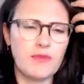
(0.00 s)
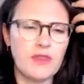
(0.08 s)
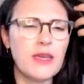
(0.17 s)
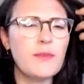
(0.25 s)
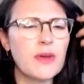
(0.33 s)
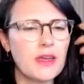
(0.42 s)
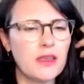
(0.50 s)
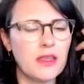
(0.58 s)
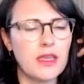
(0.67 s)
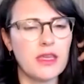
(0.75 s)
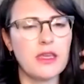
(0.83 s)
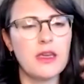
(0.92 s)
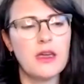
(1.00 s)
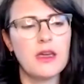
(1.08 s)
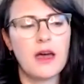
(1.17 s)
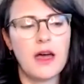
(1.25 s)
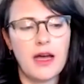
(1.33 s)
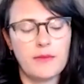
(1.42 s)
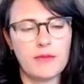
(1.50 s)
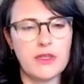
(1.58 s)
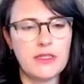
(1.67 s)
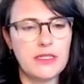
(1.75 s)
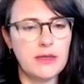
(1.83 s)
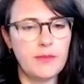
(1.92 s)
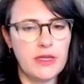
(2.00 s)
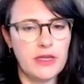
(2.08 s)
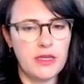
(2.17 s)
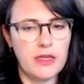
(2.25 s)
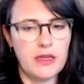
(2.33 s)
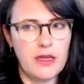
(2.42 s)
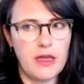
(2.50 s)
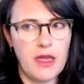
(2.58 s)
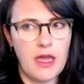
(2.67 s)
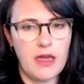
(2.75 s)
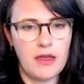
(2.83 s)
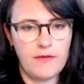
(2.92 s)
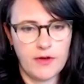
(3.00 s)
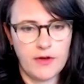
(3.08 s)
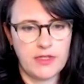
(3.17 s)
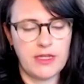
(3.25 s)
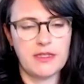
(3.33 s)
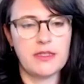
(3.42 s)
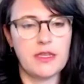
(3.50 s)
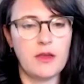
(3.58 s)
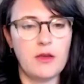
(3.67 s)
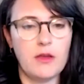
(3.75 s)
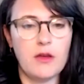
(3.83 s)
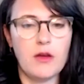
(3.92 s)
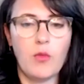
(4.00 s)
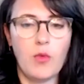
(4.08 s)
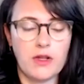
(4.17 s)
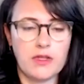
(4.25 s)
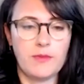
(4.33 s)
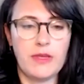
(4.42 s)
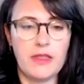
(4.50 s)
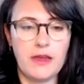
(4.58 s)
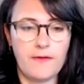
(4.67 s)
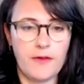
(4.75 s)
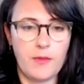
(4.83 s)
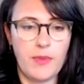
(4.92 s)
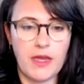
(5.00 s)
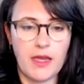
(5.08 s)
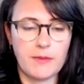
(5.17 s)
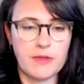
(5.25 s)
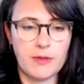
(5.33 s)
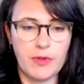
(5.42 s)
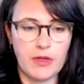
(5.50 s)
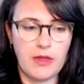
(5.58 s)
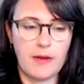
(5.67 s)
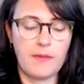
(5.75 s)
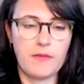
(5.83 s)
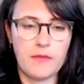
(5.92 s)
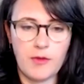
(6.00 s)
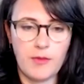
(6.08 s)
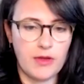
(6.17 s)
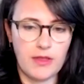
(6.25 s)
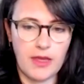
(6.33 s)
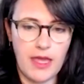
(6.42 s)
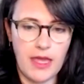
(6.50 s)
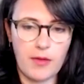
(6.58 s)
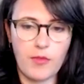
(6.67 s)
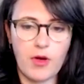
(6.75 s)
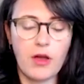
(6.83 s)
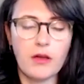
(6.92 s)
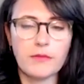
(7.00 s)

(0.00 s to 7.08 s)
Typically, the DP and first AC want to be there for the pickup to build the camera.